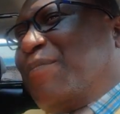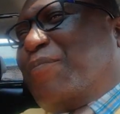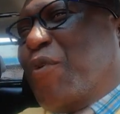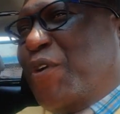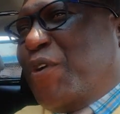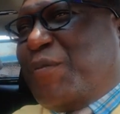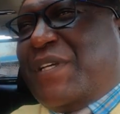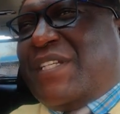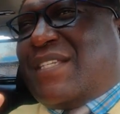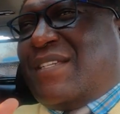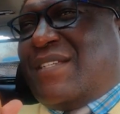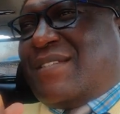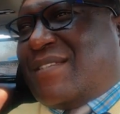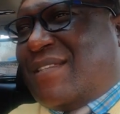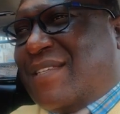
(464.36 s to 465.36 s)
pointed me to
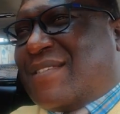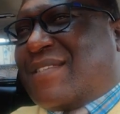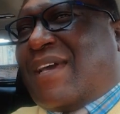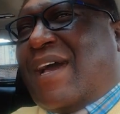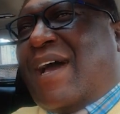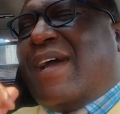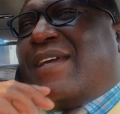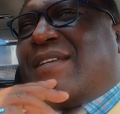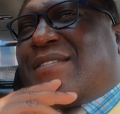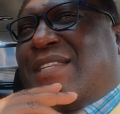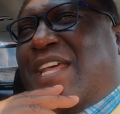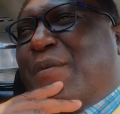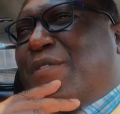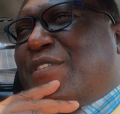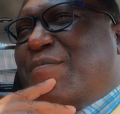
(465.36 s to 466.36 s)
this guy. His
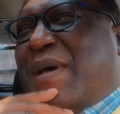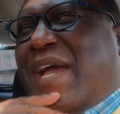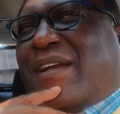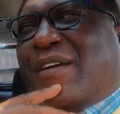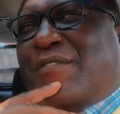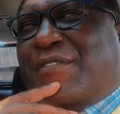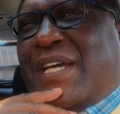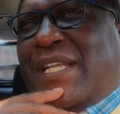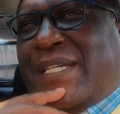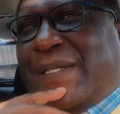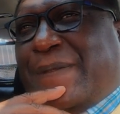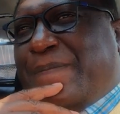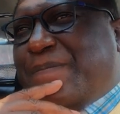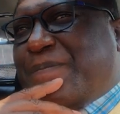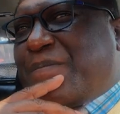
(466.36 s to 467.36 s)
name was Machiavelli.
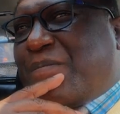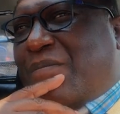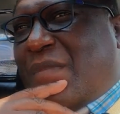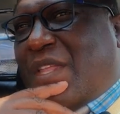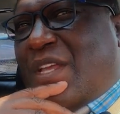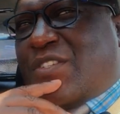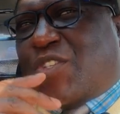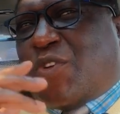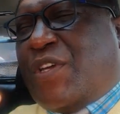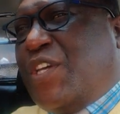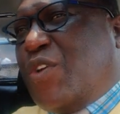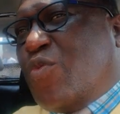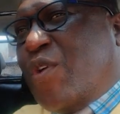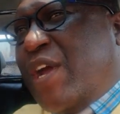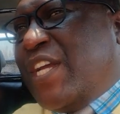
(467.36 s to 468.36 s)
So he
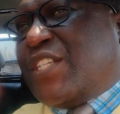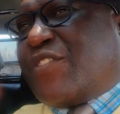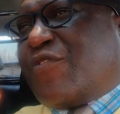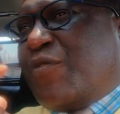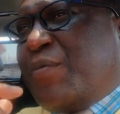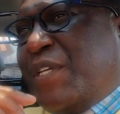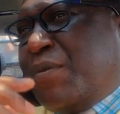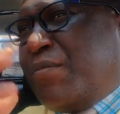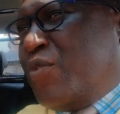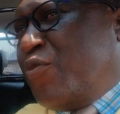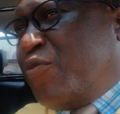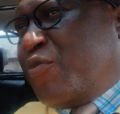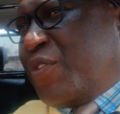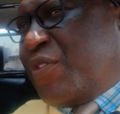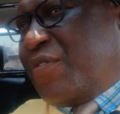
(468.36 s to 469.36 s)
arranged for me to
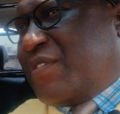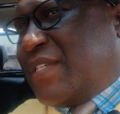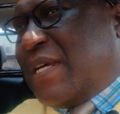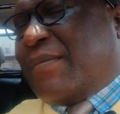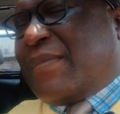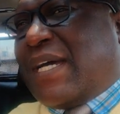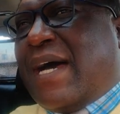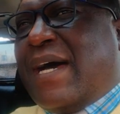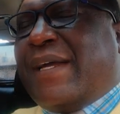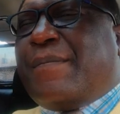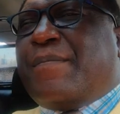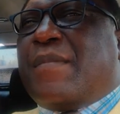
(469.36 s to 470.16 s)
move with some guy.